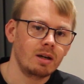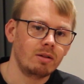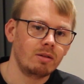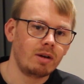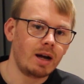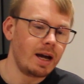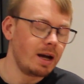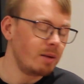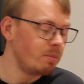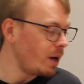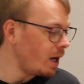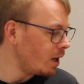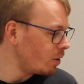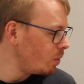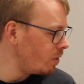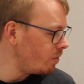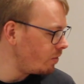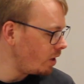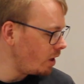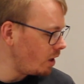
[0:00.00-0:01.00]
Right, I'm back
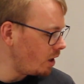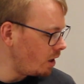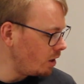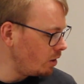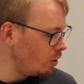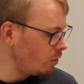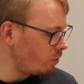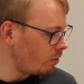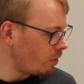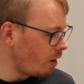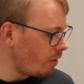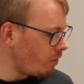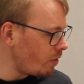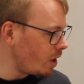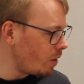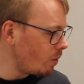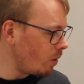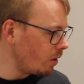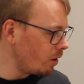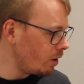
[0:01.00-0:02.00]
with another
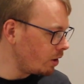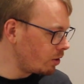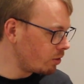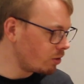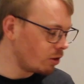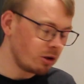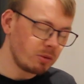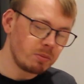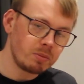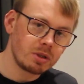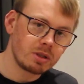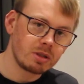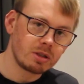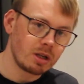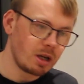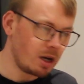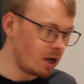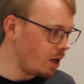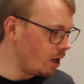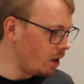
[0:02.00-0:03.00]
review on the
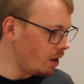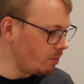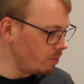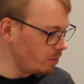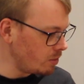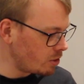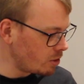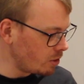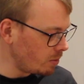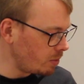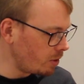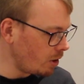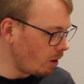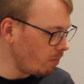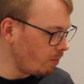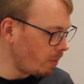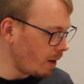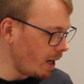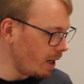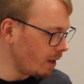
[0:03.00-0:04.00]
Krups
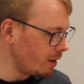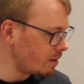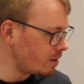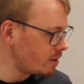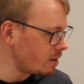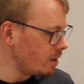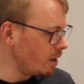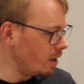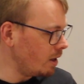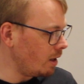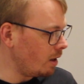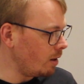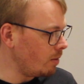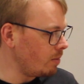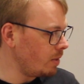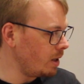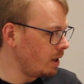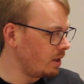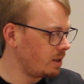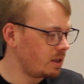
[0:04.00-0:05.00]
subcompact.
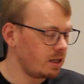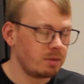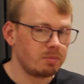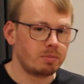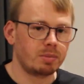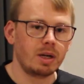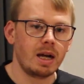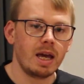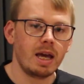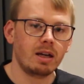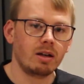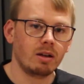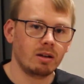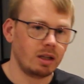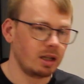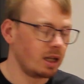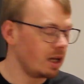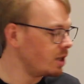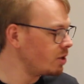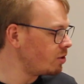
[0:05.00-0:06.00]
It did break on
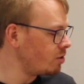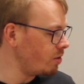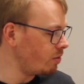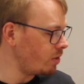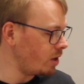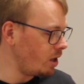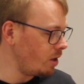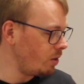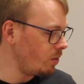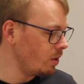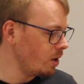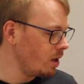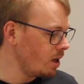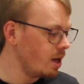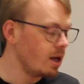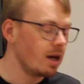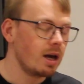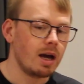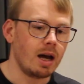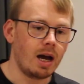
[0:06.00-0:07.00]
the last review,
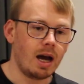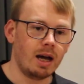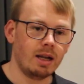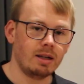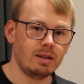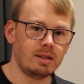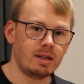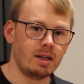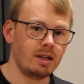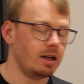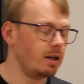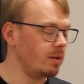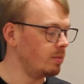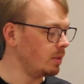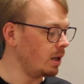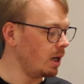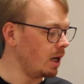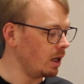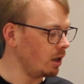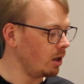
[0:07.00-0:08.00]
and
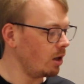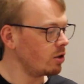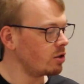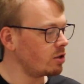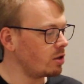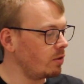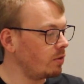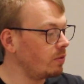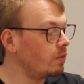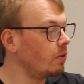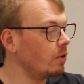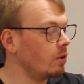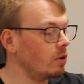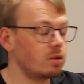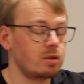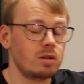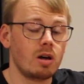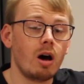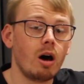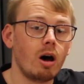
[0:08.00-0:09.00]
I lost a full
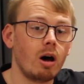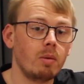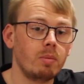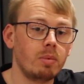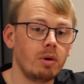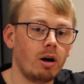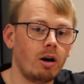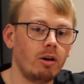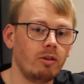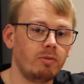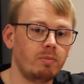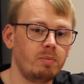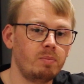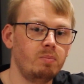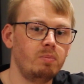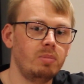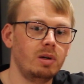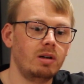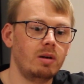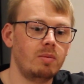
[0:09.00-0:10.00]
top of
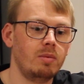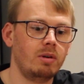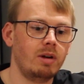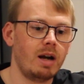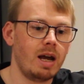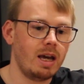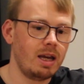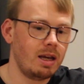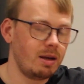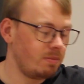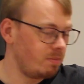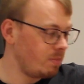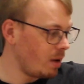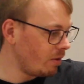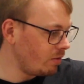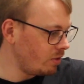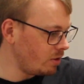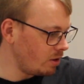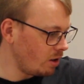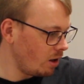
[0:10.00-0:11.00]
Biramoretti
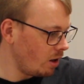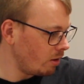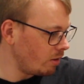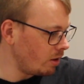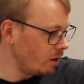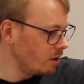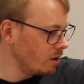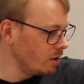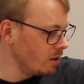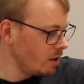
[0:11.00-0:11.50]
Bafagora,